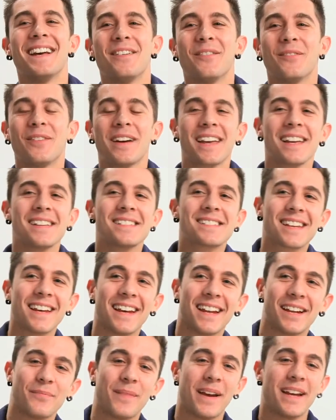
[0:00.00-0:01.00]
Wicked's
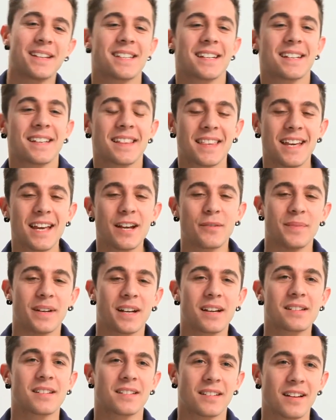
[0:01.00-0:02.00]
an amazing thing
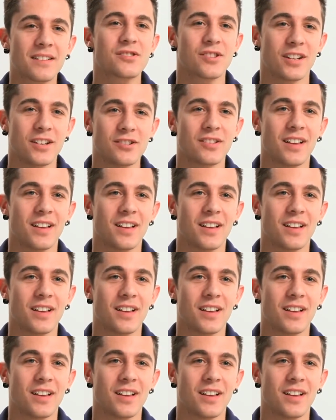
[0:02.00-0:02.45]
because it does change